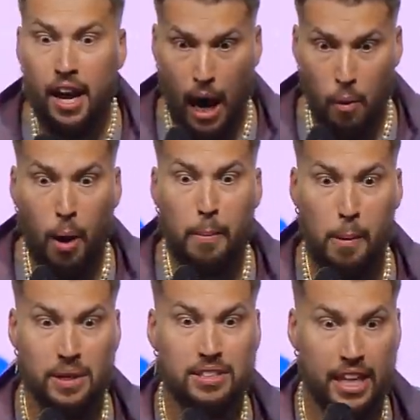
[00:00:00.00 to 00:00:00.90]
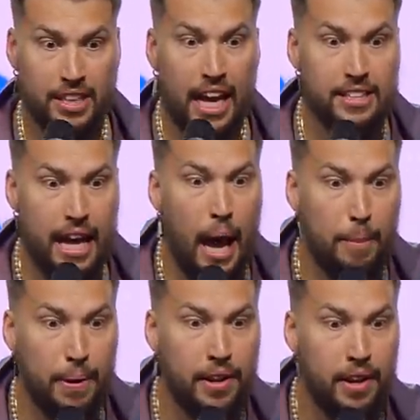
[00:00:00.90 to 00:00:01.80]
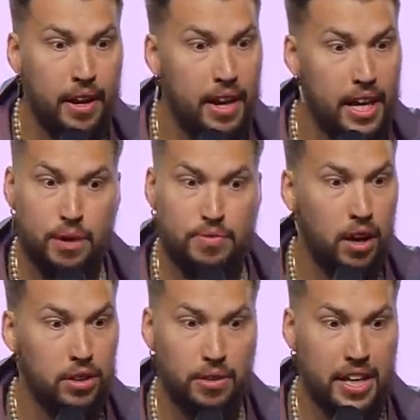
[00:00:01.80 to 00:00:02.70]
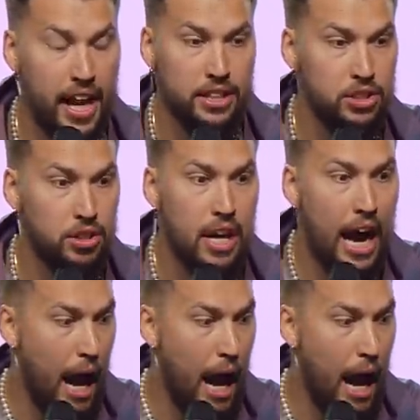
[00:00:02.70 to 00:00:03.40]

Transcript: I want moments like that to happen. He followed the angel.